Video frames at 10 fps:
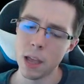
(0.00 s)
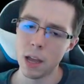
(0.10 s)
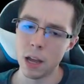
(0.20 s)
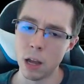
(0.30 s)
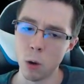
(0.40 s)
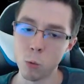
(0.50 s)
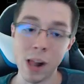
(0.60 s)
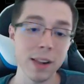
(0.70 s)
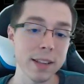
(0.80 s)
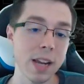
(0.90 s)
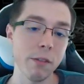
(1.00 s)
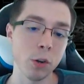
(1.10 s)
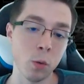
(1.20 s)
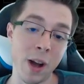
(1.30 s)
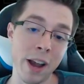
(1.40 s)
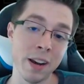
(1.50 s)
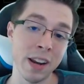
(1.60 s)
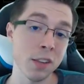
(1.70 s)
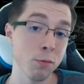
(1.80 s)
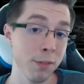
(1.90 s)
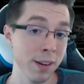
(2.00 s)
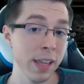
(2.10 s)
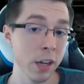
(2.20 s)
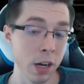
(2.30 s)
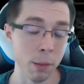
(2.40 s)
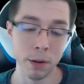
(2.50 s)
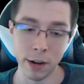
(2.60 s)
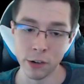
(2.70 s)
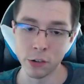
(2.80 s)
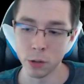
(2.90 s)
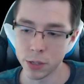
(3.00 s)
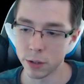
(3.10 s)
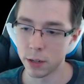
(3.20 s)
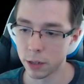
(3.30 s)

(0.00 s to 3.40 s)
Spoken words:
while it's not required, it is really good at mid-range Sorcerer.